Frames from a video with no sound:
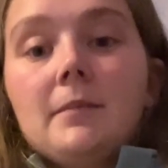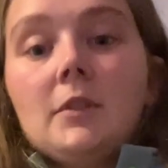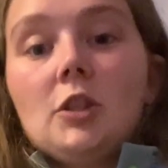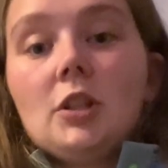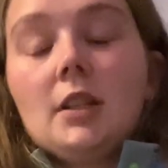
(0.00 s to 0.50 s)

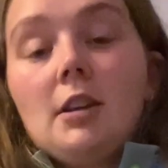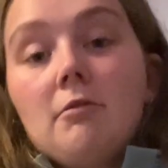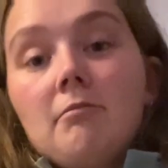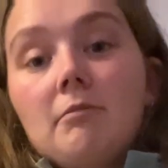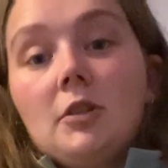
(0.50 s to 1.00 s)
just now,
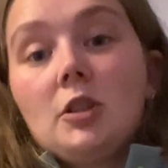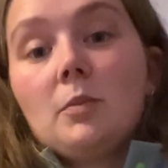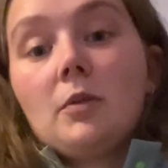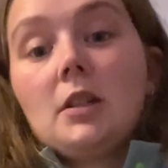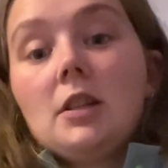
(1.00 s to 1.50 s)
which is
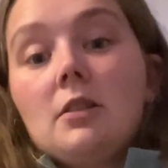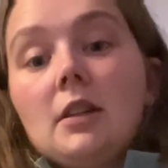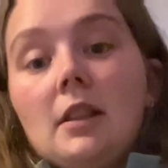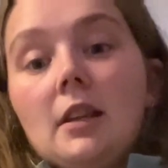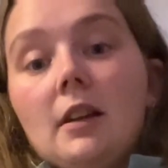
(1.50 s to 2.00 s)
pretty good
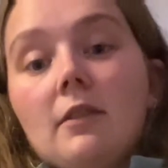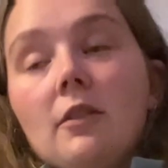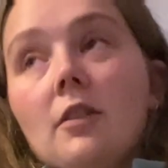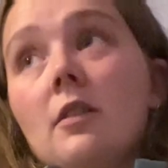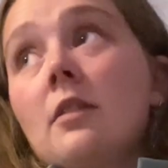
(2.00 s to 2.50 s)
I think
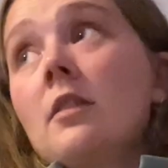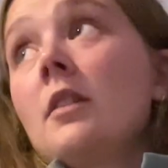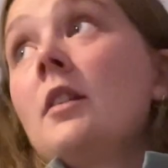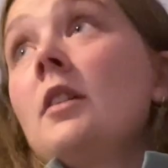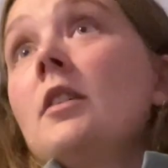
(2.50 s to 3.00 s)
for,
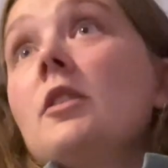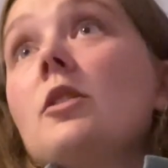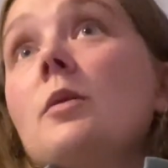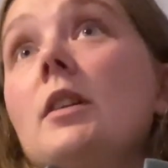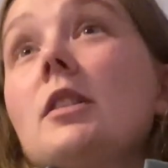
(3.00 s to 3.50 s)

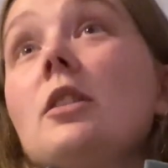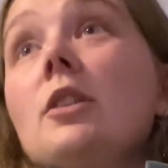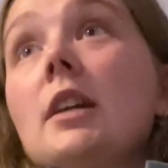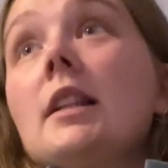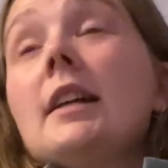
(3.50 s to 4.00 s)
so it's
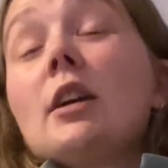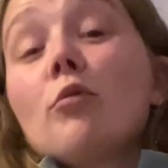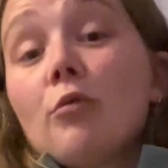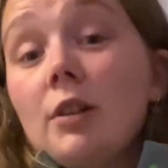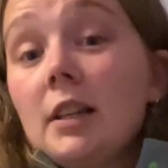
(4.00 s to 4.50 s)
looking like a
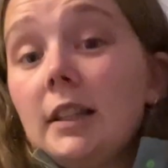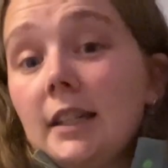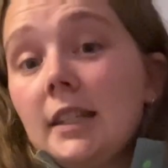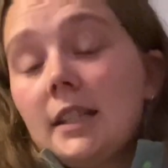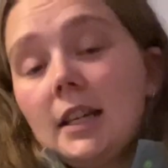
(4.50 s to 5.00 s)

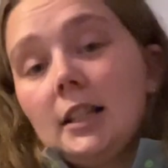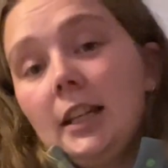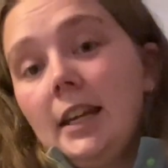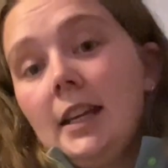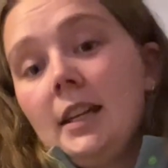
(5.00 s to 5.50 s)

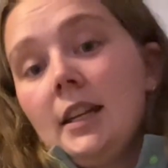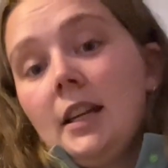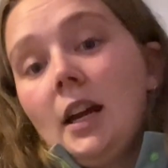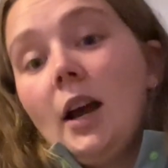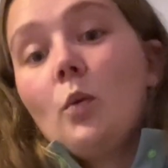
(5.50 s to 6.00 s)
realistically
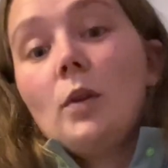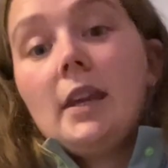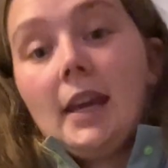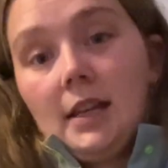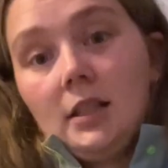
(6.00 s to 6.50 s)
a
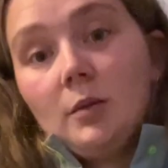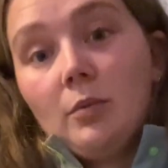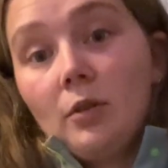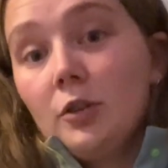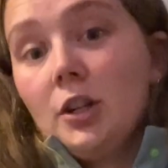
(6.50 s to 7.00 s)
weekend
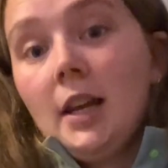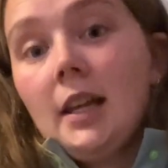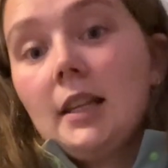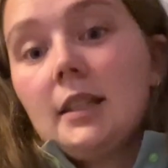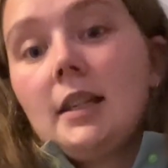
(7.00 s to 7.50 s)

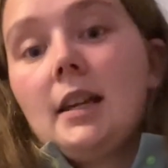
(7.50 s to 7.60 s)
project,